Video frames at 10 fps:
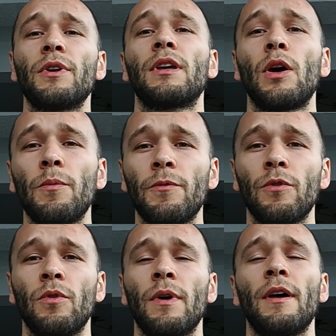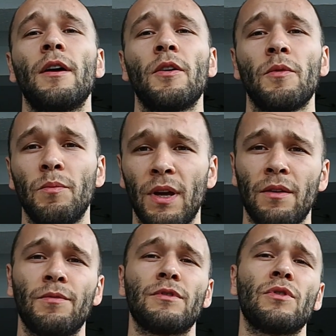helpful,
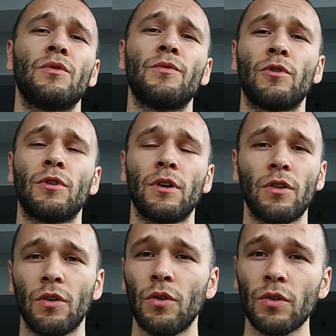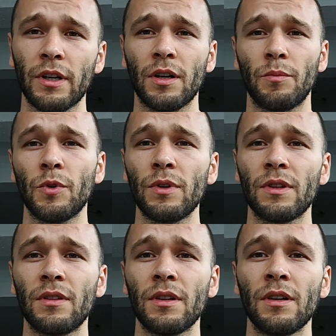beneficial for all the
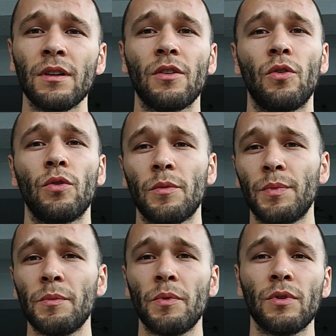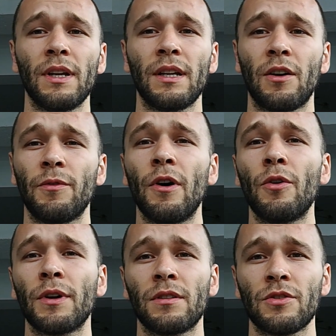community, all the people that are
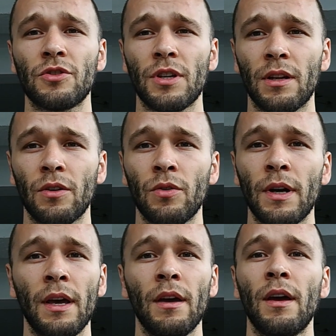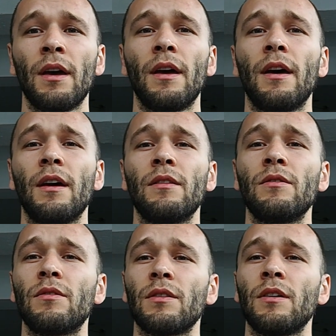following this channel,
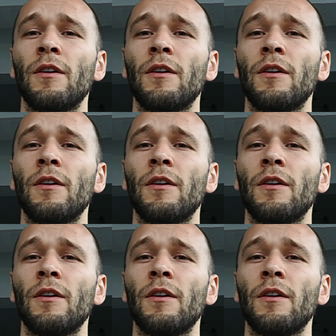and